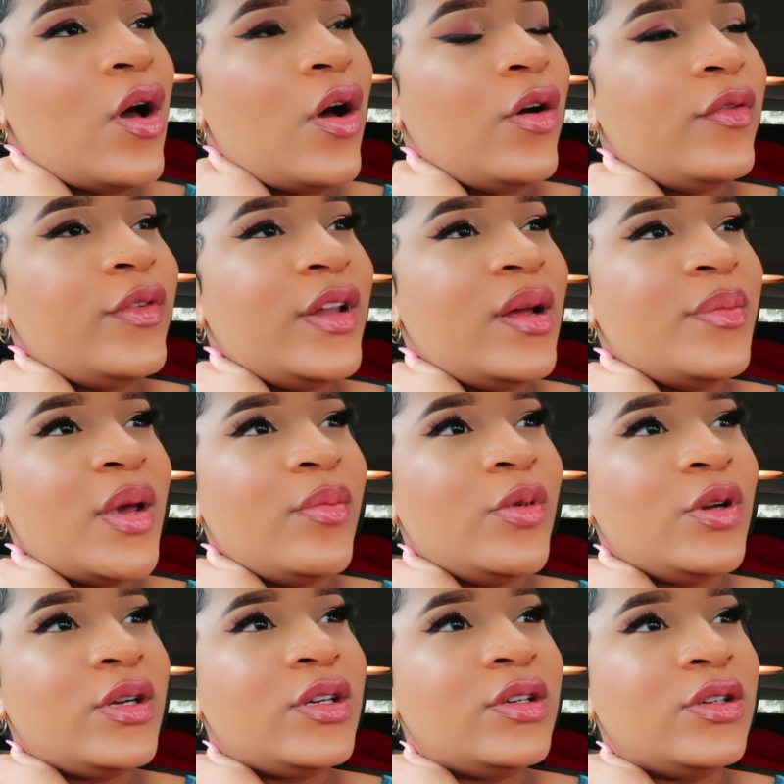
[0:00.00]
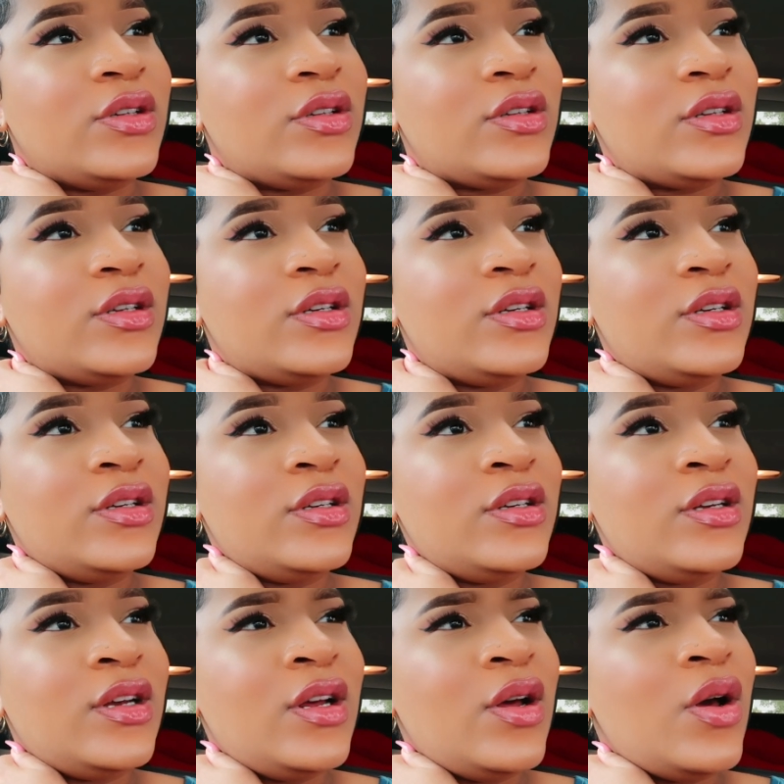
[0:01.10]
Hopefully I'm able to cook
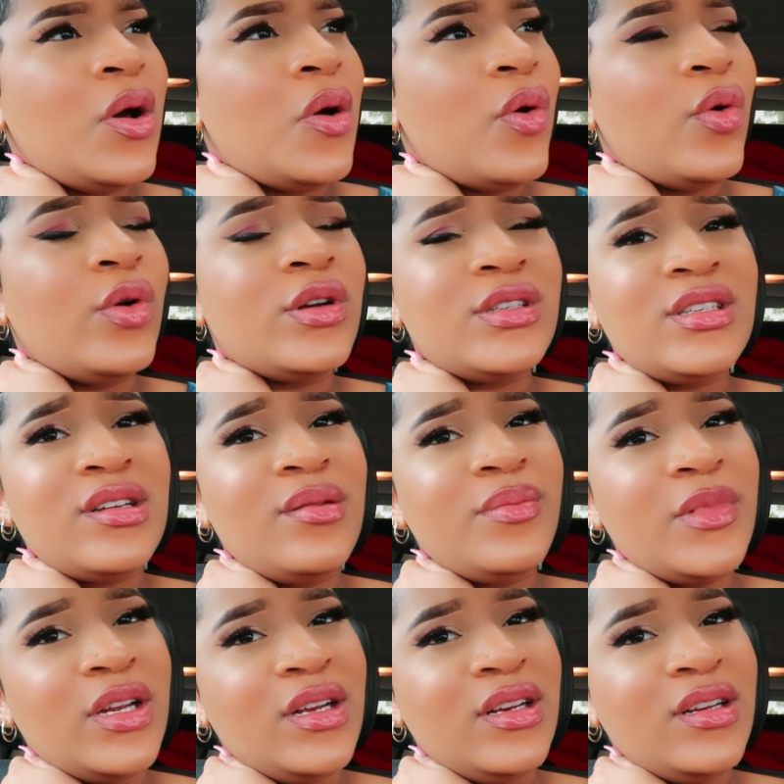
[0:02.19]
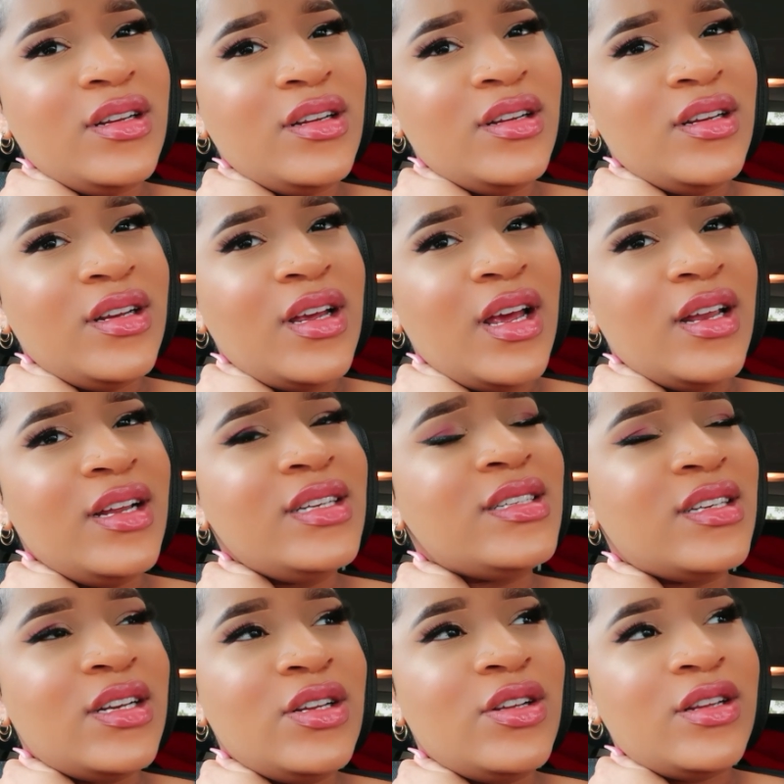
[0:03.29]
or something. And that's
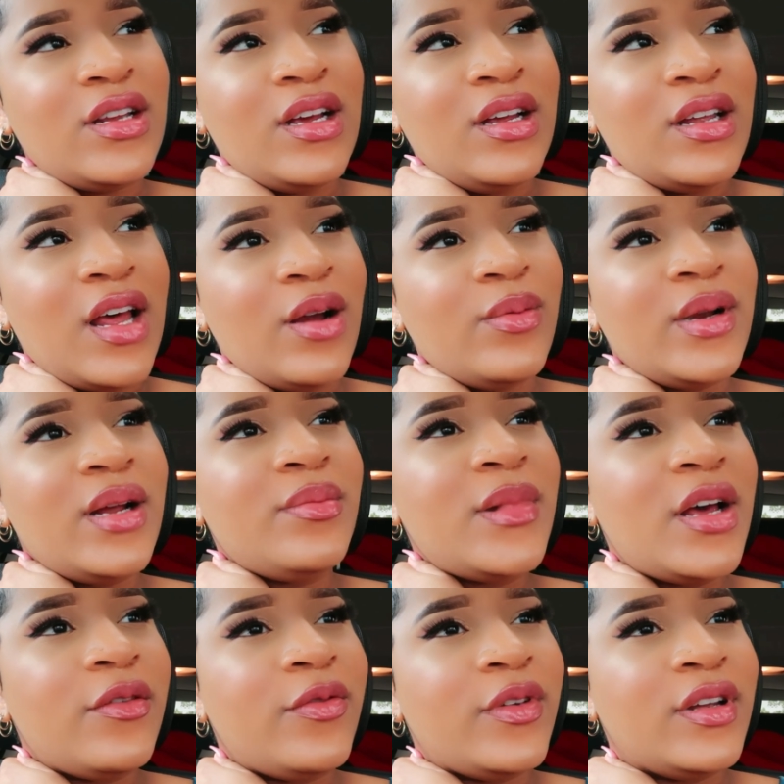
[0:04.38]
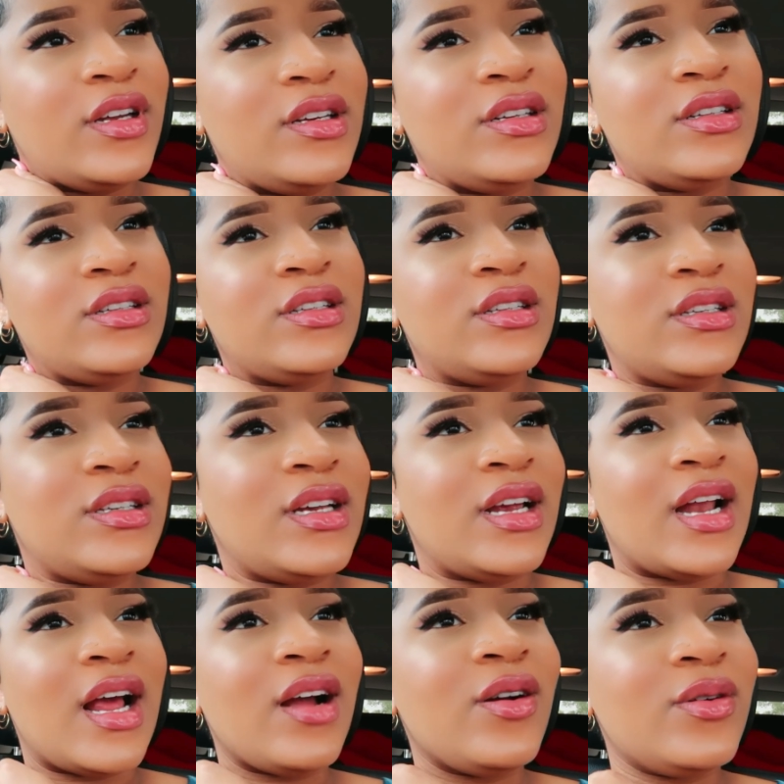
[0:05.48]
another thing, like when I'm not feeling good
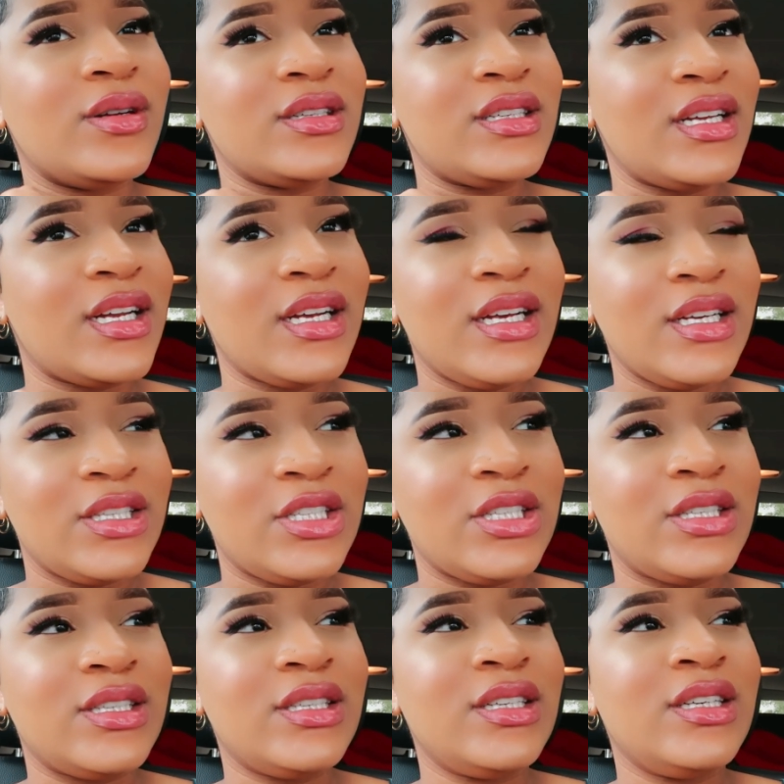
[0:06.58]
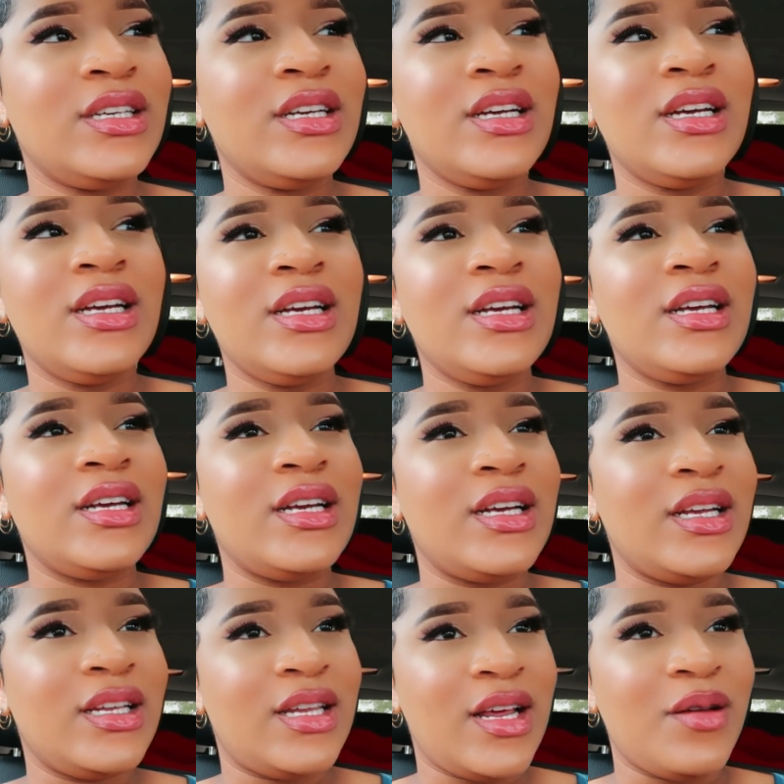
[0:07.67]
and I go into that kitchen,
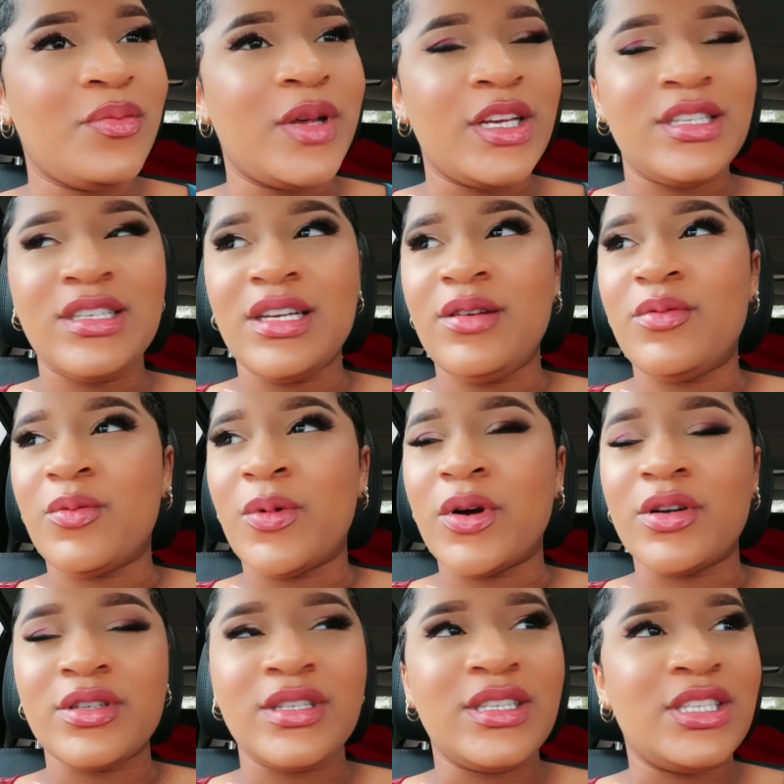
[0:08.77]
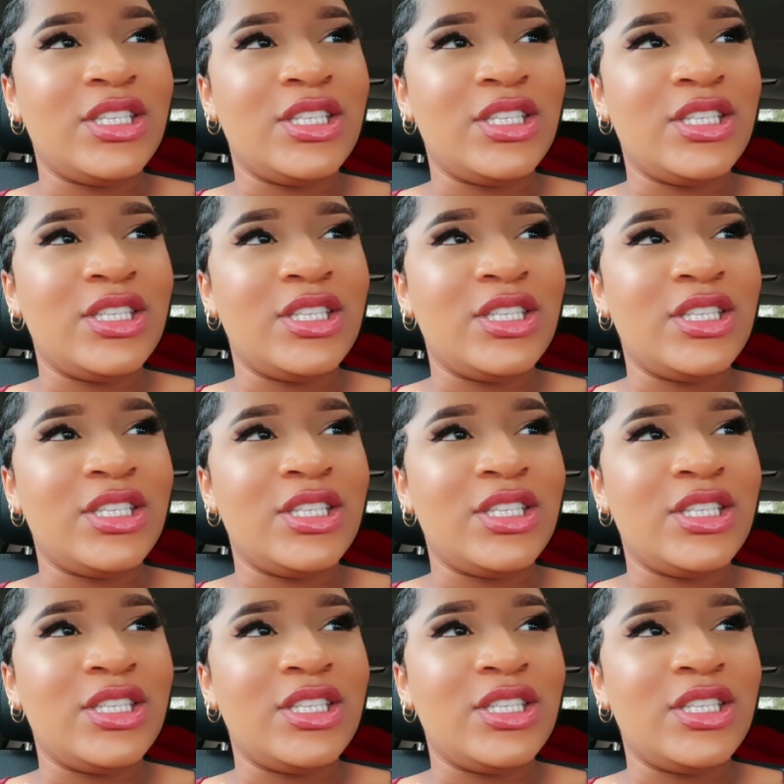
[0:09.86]
that makes it even worse.